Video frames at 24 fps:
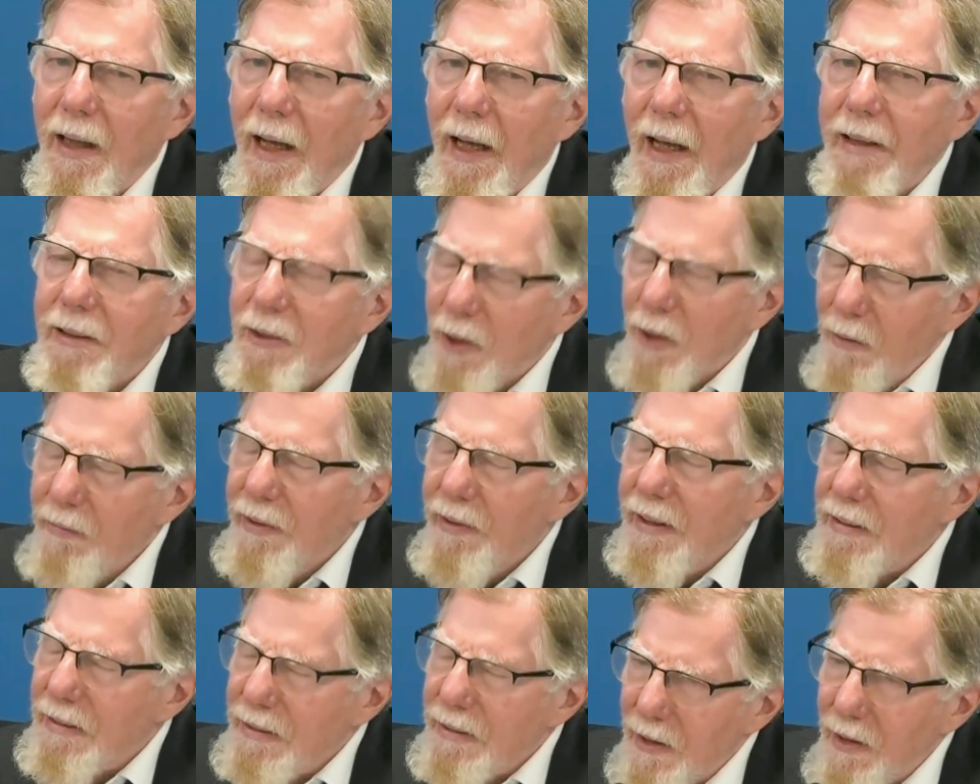it's of
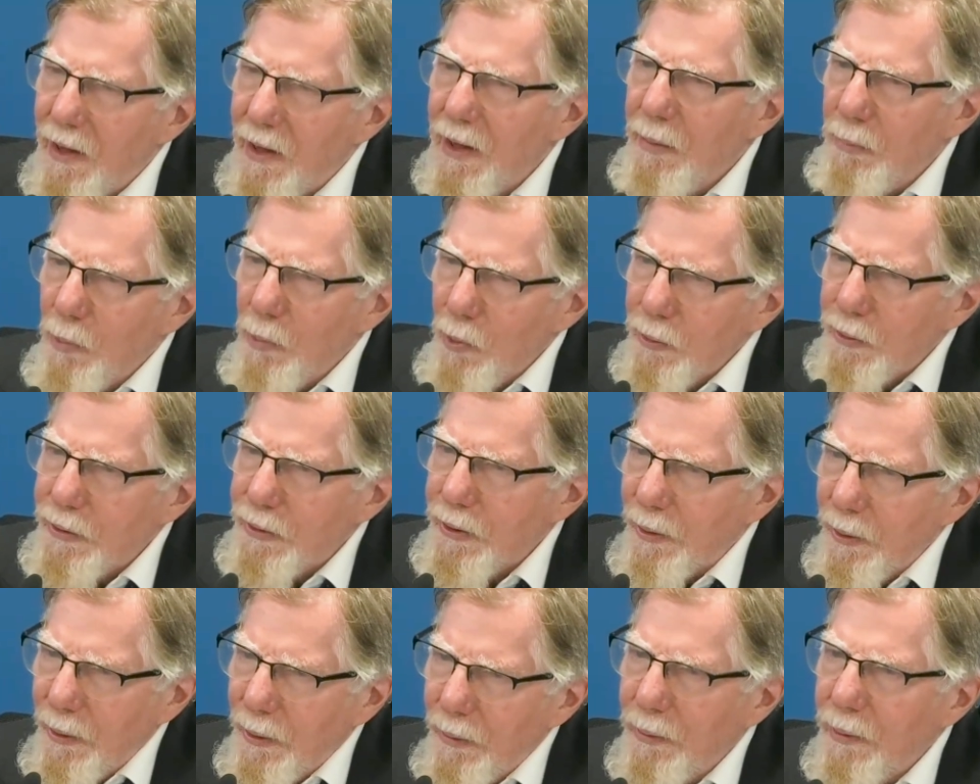its time
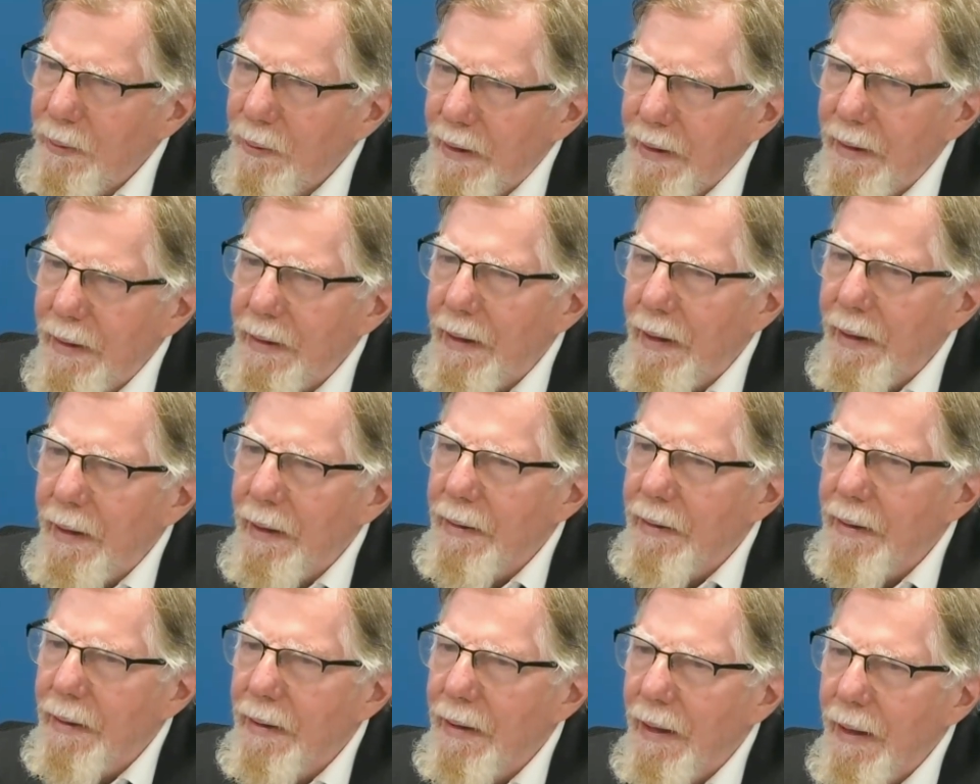also
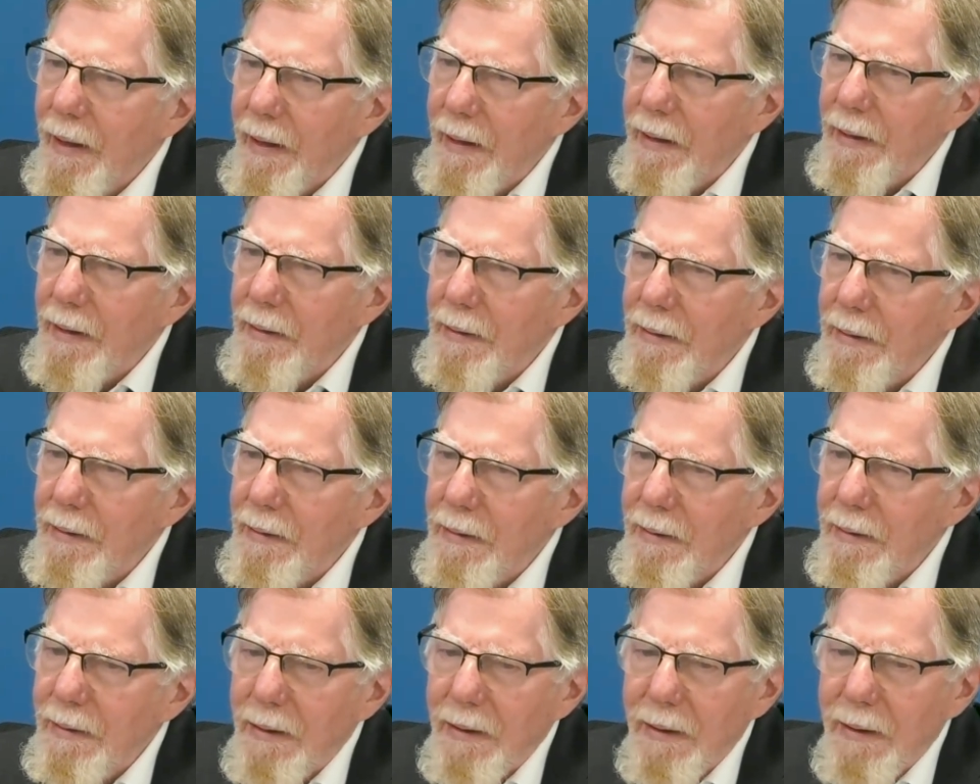
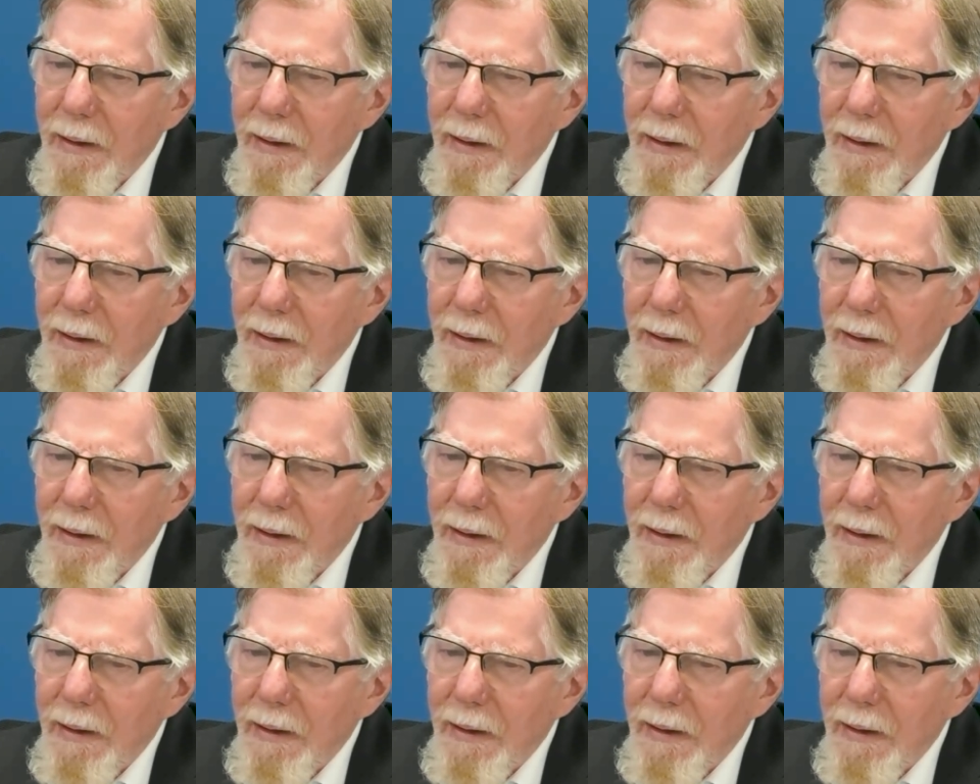in